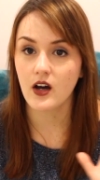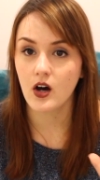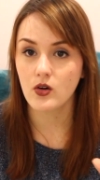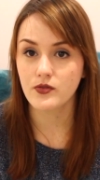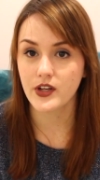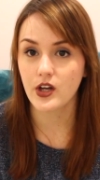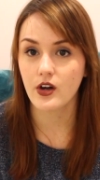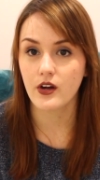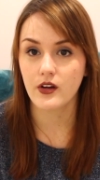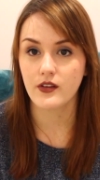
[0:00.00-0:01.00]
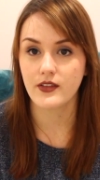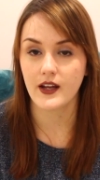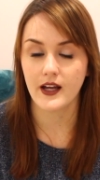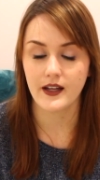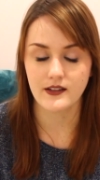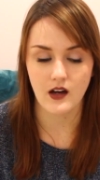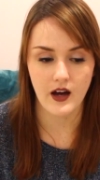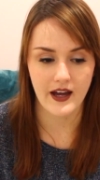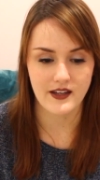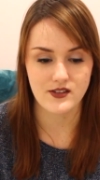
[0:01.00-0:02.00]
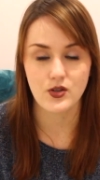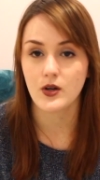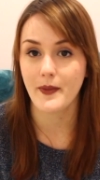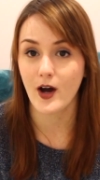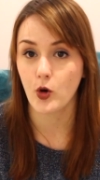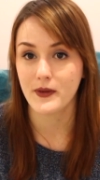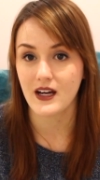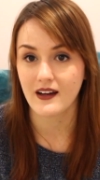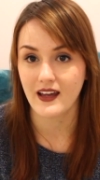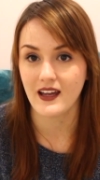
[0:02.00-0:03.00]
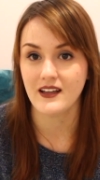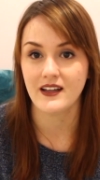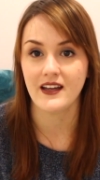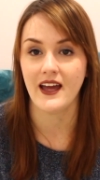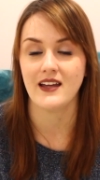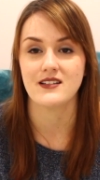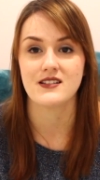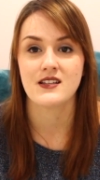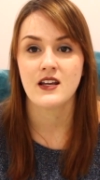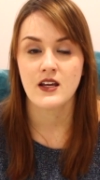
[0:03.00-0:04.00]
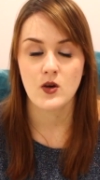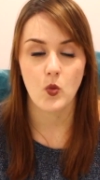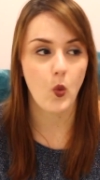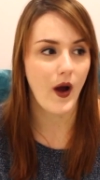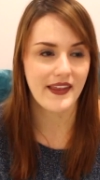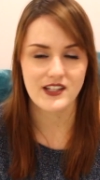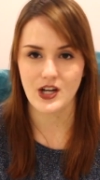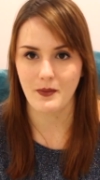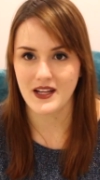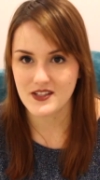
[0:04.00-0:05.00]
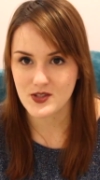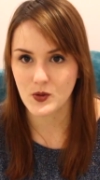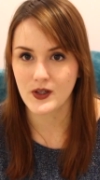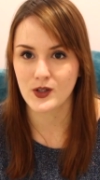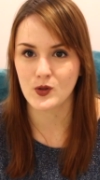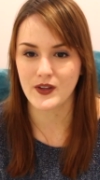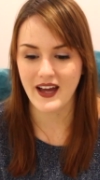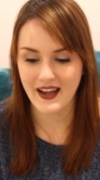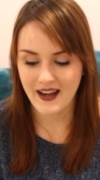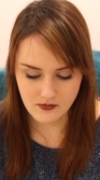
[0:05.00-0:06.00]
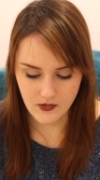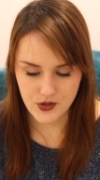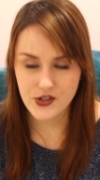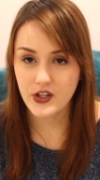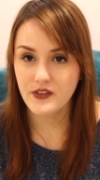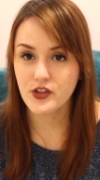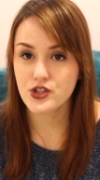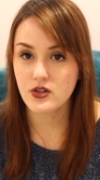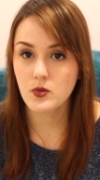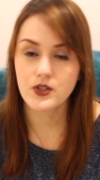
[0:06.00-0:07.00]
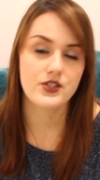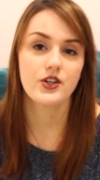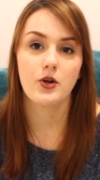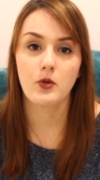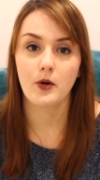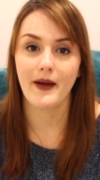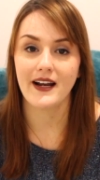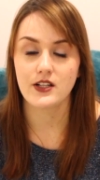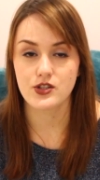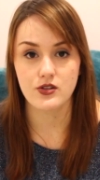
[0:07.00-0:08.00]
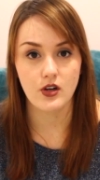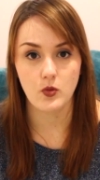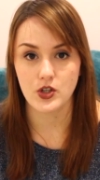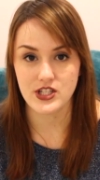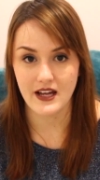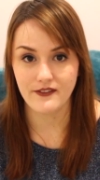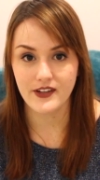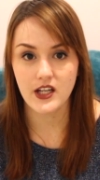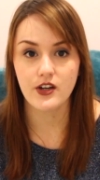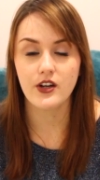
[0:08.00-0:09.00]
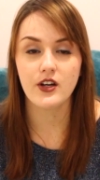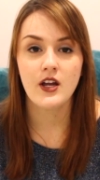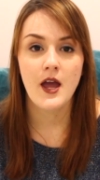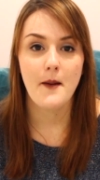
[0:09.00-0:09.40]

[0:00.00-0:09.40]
whole video that I talk about omiyage in it and why the Japanese do it and all that. So if you do want to know more about it, do go watch that video.